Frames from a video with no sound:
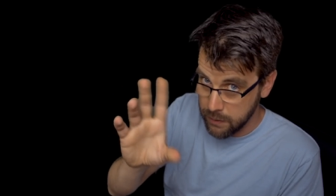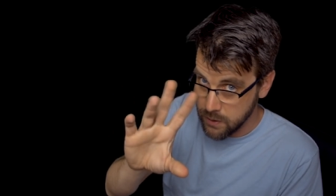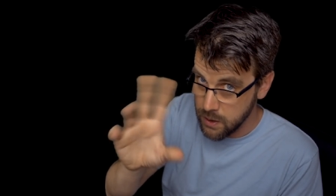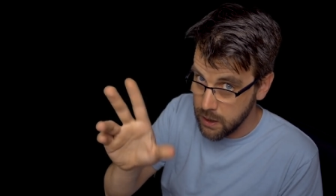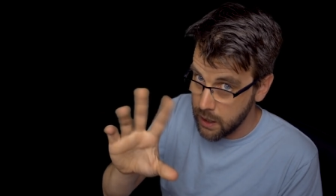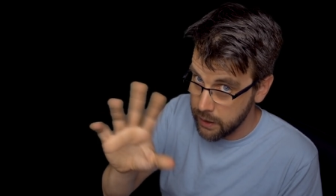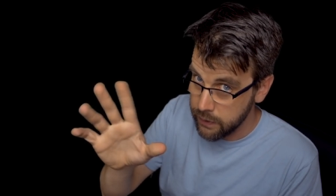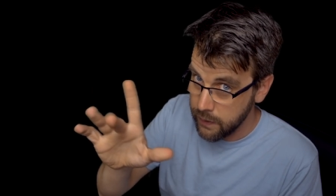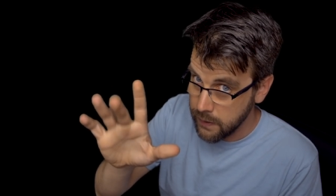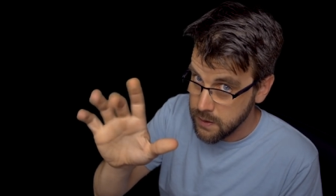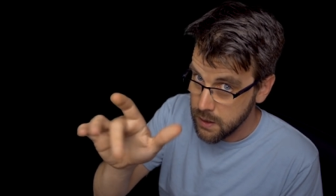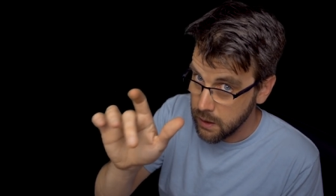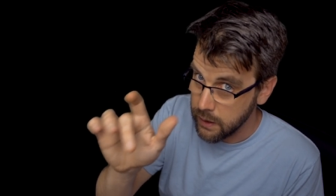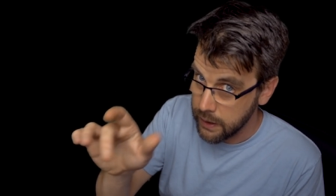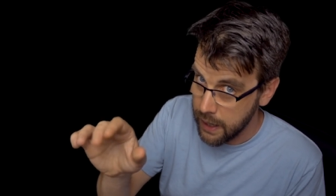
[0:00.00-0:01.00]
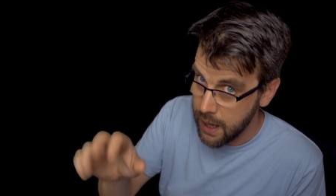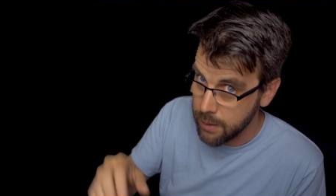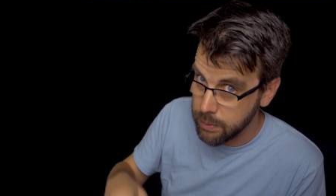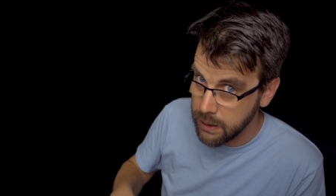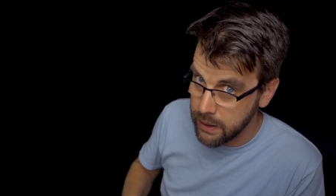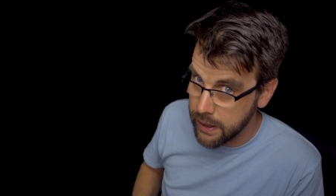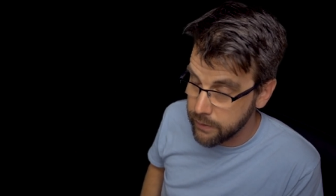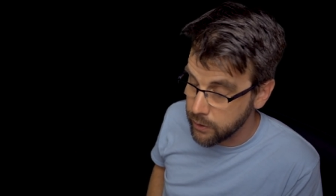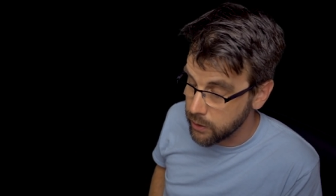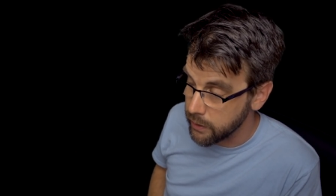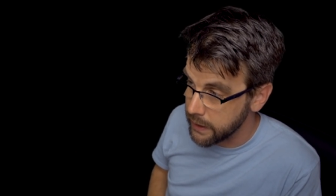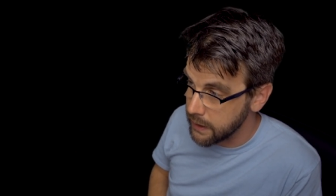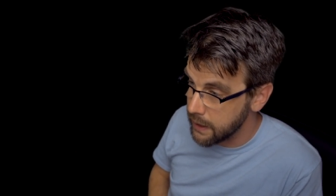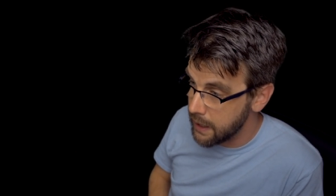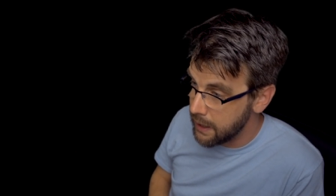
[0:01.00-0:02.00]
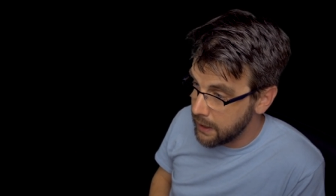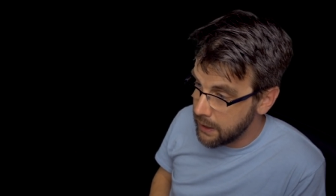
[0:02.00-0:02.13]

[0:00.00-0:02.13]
There's a lot of things that are going to happen at Evergreen.